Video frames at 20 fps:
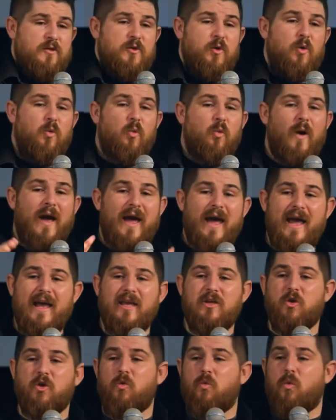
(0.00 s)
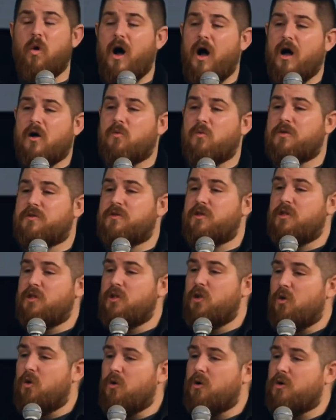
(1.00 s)
The way you walk with the
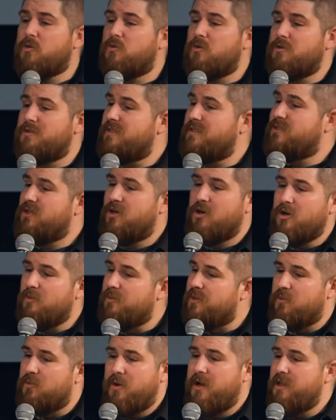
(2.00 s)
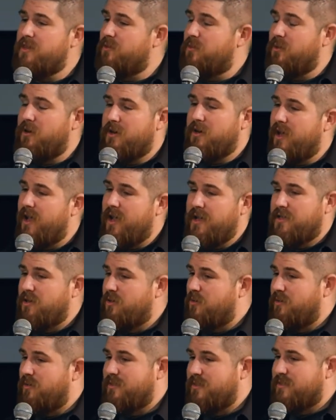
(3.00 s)
Lord will determine whether or not
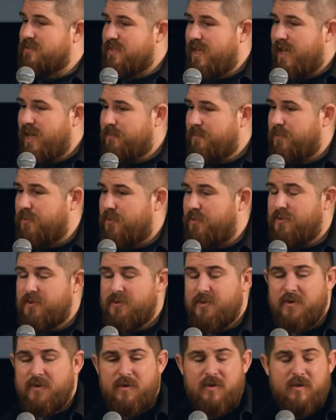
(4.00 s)
you're a disciple.